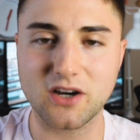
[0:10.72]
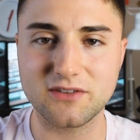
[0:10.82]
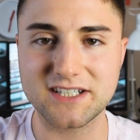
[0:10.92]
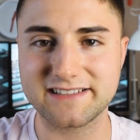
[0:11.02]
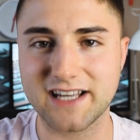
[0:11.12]
cover
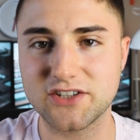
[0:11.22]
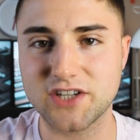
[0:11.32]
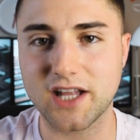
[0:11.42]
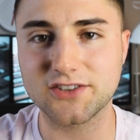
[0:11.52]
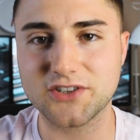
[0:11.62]
design
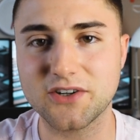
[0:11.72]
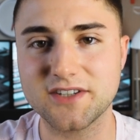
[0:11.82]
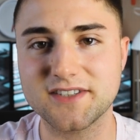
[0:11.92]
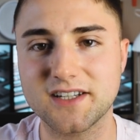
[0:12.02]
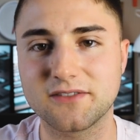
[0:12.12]
challenge
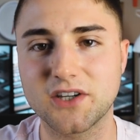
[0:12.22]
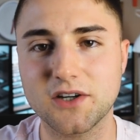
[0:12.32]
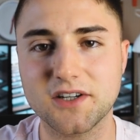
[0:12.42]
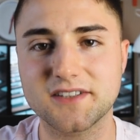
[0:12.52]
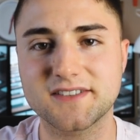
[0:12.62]
courtesy of Young
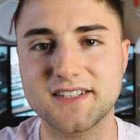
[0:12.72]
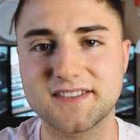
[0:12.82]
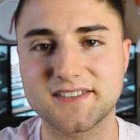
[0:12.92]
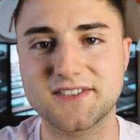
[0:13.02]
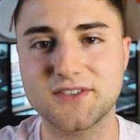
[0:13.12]
Guns season
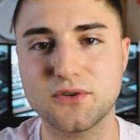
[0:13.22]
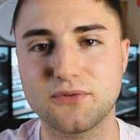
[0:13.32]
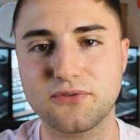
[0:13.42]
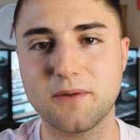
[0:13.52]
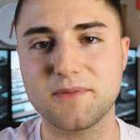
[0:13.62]
two
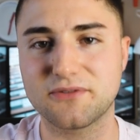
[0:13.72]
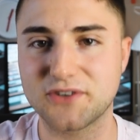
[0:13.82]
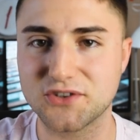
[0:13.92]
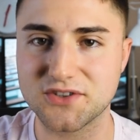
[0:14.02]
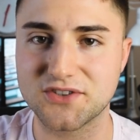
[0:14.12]
from The
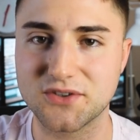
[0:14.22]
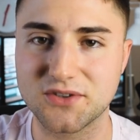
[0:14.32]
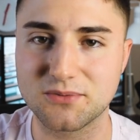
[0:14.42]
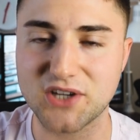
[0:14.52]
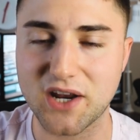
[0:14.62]
Futur's YouTube
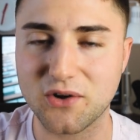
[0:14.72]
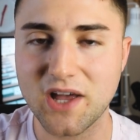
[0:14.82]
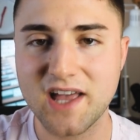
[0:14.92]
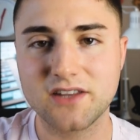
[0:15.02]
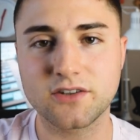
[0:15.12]
channel.
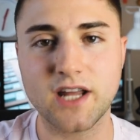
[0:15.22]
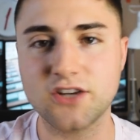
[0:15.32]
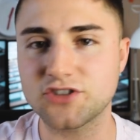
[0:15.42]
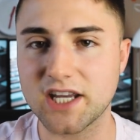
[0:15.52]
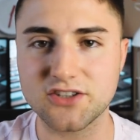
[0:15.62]
They're an
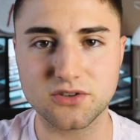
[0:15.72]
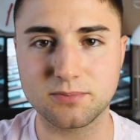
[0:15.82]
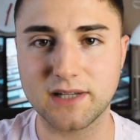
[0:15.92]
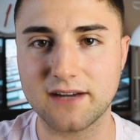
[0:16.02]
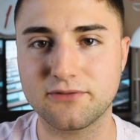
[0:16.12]
educational
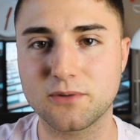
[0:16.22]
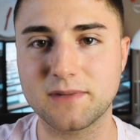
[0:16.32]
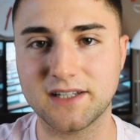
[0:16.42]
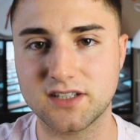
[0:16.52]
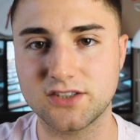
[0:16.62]
platform
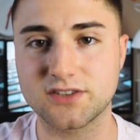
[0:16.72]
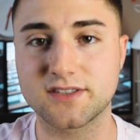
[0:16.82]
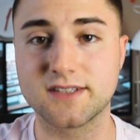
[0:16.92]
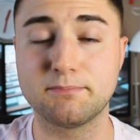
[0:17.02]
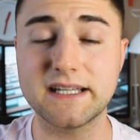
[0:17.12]
that teaches
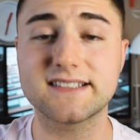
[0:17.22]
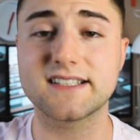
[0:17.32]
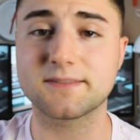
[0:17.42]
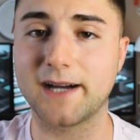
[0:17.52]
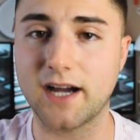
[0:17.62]
the
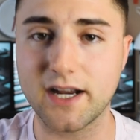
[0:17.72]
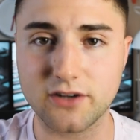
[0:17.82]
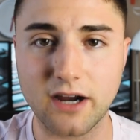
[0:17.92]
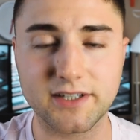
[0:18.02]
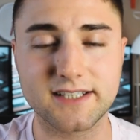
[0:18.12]
business behind
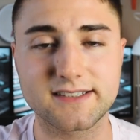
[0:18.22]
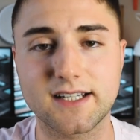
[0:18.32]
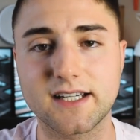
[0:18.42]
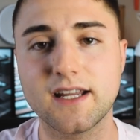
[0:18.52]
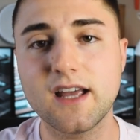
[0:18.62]
graphic
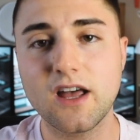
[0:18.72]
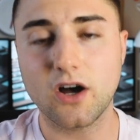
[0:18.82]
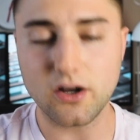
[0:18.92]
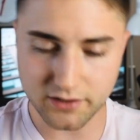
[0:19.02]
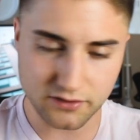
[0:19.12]
design.
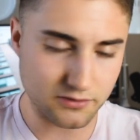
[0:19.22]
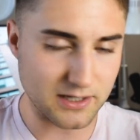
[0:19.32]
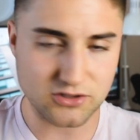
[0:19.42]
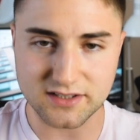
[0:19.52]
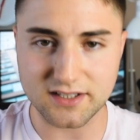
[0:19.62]
All of their
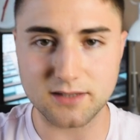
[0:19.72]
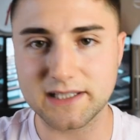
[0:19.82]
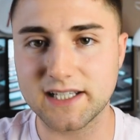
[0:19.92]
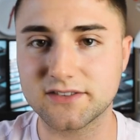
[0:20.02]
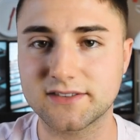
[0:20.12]
information is going to be
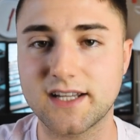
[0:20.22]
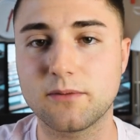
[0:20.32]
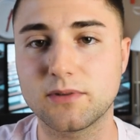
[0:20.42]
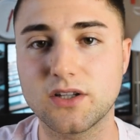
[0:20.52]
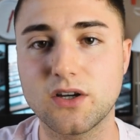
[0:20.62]
linked
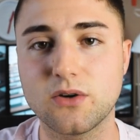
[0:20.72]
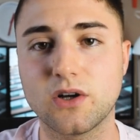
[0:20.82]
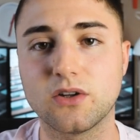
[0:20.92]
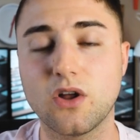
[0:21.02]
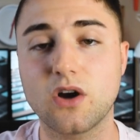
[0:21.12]
down below
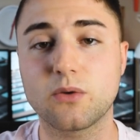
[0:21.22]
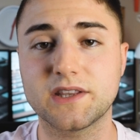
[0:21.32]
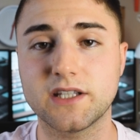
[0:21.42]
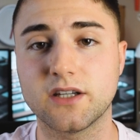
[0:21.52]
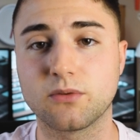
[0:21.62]
along
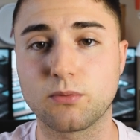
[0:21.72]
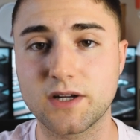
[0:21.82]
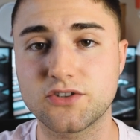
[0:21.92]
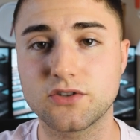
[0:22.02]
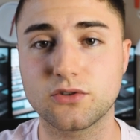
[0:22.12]
with the
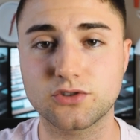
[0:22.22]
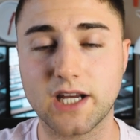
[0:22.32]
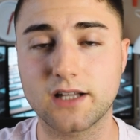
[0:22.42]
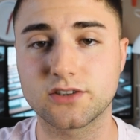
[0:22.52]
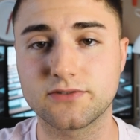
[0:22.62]
original
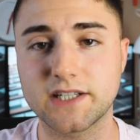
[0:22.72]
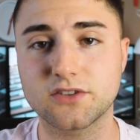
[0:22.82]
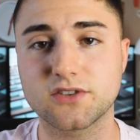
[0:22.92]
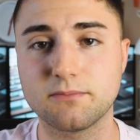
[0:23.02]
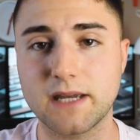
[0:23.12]
challenge video,
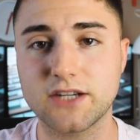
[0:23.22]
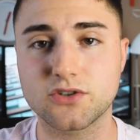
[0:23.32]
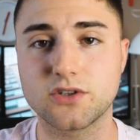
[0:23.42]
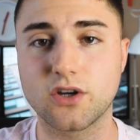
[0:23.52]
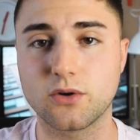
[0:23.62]
so make
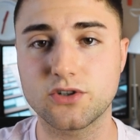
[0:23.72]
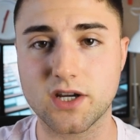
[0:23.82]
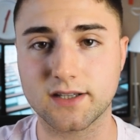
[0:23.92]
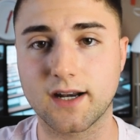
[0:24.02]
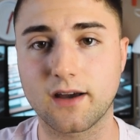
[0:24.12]
sure you go and
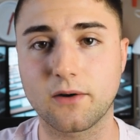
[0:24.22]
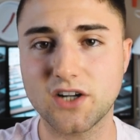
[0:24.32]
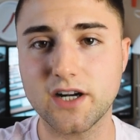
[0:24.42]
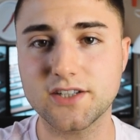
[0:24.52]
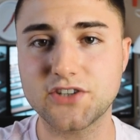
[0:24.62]
check that out.
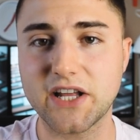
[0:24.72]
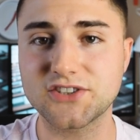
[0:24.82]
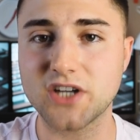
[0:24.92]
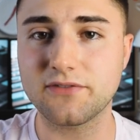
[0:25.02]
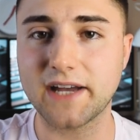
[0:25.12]
Starting the
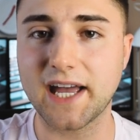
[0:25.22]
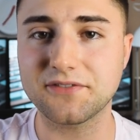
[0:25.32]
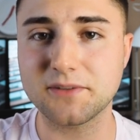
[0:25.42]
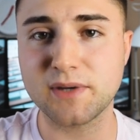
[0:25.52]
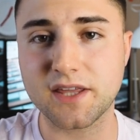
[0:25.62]
challenge off, I
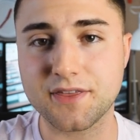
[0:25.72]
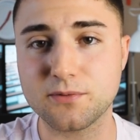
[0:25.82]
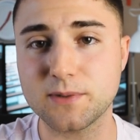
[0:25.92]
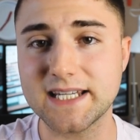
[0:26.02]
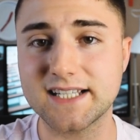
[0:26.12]
have to pick
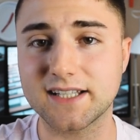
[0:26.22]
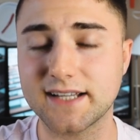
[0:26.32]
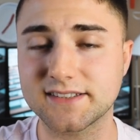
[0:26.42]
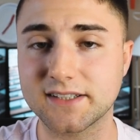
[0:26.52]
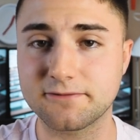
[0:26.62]
three
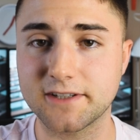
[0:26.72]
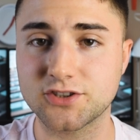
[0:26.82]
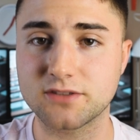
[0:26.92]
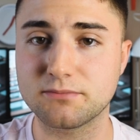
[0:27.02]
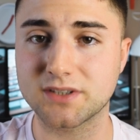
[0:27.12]
classic
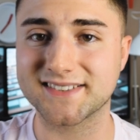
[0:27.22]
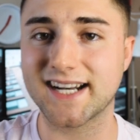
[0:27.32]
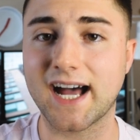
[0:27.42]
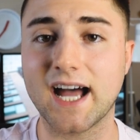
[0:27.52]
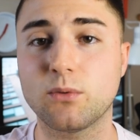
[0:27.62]
fiction books
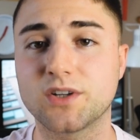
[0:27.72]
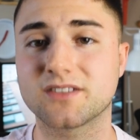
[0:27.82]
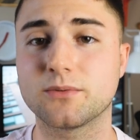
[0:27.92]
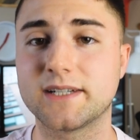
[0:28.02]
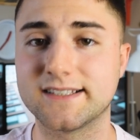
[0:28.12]
that I want
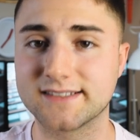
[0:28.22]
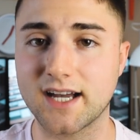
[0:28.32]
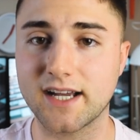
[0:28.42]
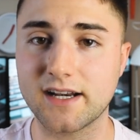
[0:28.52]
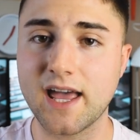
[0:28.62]
to
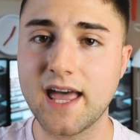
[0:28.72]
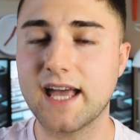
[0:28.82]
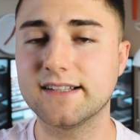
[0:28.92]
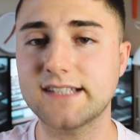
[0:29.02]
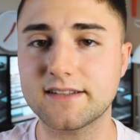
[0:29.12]
redesign.
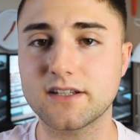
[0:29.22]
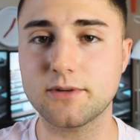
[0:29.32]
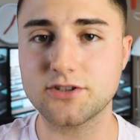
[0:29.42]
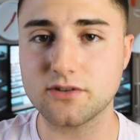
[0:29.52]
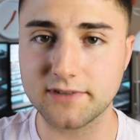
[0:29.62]
And since the
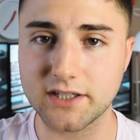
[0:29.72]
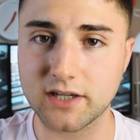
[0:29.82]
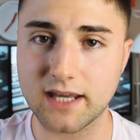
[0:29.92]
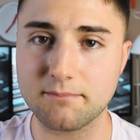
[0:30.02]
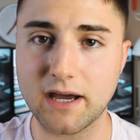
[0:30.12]
original video
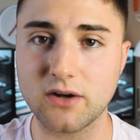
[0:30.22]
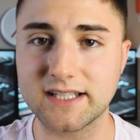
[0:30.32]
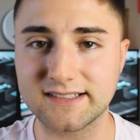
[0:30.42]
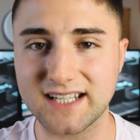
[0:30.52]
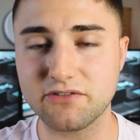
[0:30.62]
came about,
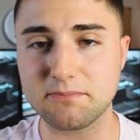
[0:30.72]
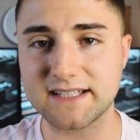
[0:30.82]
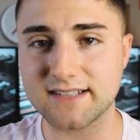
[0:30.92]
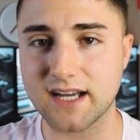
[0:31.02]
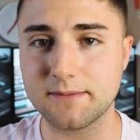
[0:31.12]
it's given me
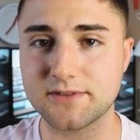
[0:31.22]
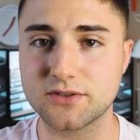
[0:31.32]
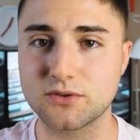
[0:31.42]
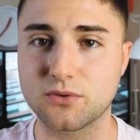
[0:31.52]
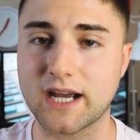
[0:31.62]
time
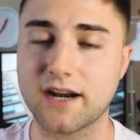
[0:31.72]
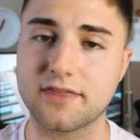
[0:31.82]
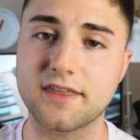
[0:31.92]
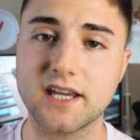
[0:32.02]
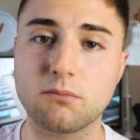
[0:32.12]
to kind of
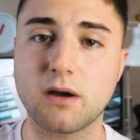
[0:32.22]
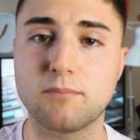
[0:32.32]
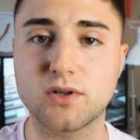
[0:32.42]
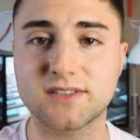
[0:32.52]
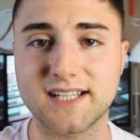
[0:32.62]
think about
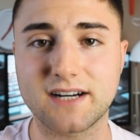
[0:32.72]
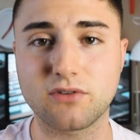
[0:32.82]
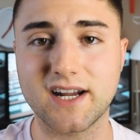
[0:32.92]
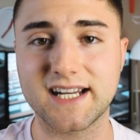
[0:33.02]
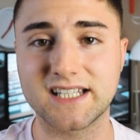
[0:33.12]
books that I've
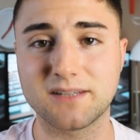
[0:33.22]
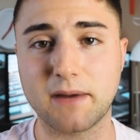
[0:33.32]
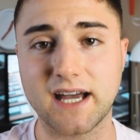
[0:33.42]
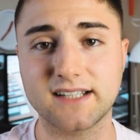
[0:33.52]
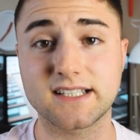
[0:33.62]
read in the
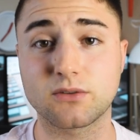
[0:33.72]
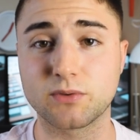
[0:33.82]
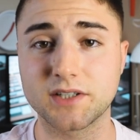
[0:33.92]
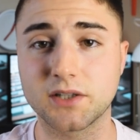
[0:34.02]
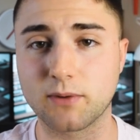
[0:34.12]
past that
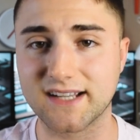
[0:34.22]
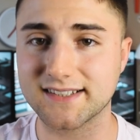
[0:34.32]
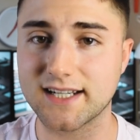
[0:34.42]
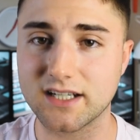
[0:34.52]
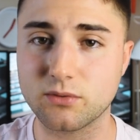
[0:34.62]
really
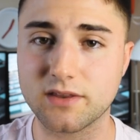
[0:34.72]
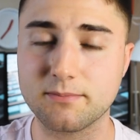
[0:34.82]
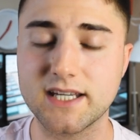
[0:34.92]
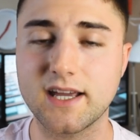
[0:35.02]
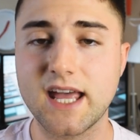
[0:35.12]
resonated with
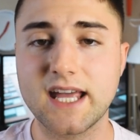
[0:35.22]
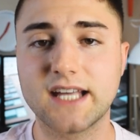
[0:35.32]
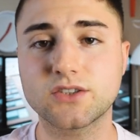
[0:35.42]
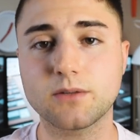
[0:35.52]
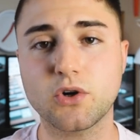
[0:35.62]
me.
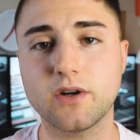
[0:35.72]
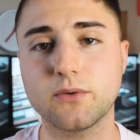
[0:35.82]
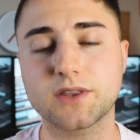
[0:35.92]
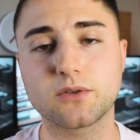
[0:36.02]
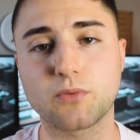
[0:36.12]
And so I'm going
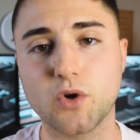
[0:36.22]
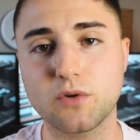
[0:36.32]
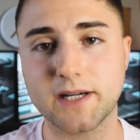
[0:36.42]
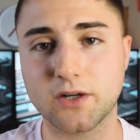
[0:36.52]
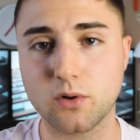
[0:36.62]
with The Road
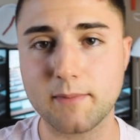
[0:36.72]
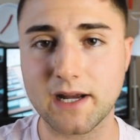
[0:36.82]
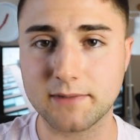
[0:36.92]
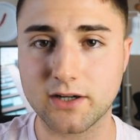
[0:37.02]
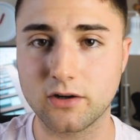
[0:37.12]
by
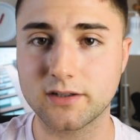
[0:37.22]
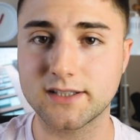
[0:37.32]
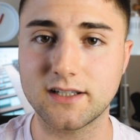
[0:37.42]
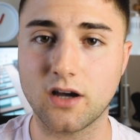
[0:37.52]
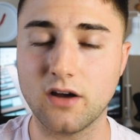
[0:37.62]
Cormac
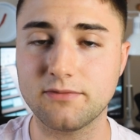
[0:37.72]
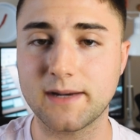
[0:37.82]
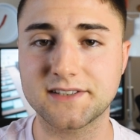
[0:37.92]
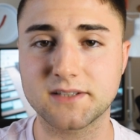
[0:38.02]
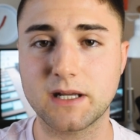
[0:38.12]
McCarthy, Of
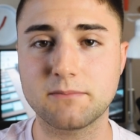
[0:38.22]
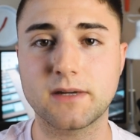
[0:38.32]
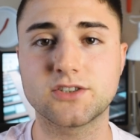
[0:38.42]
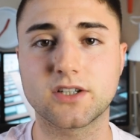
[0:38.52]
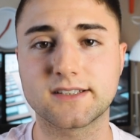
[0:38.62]
Mice and Men
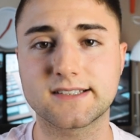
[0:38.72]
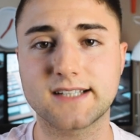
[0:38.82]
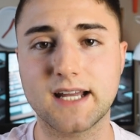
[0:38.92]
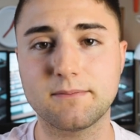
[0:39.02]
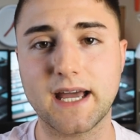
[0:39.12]
by John
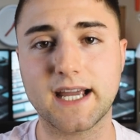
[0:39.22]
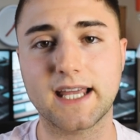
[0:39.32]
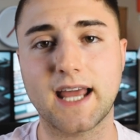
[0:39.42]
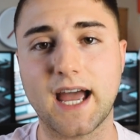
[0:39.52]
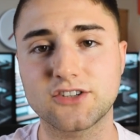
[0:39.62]
Steinbeck,
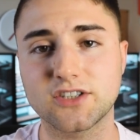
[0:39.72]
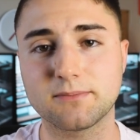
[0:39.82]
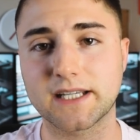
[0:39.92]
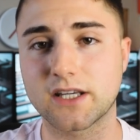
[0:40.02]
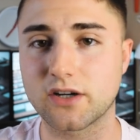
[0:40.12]
and Hatchet
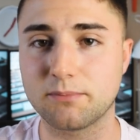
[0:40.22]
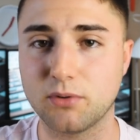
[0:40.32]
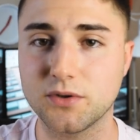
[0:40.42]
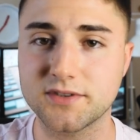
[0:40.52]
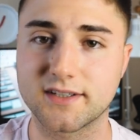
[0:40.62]
by Gary
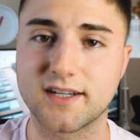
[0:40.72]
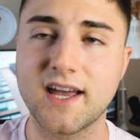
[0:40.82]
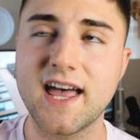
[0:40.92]
Paulsen.